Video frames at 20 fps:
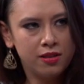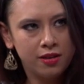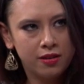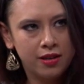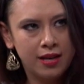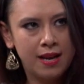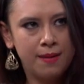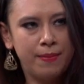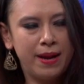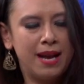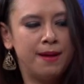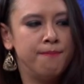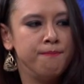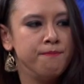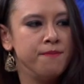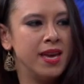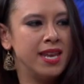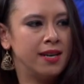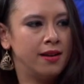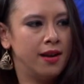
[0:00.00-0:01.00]
There can be a
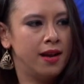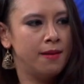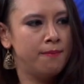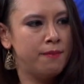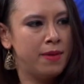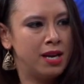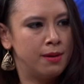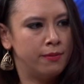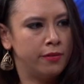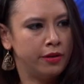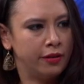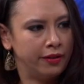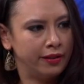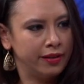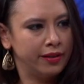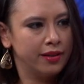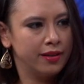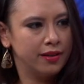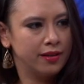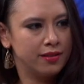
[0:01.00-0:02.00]

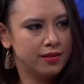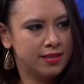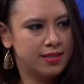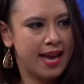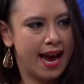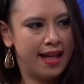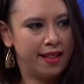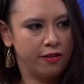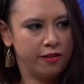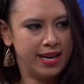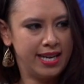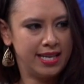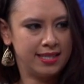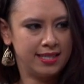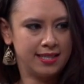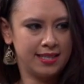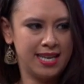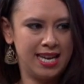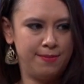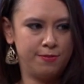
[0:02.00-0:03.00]
minimal salary to
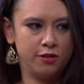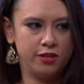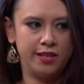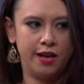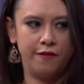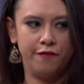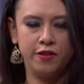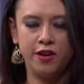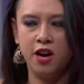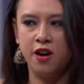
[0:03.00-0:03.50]
just keep yourself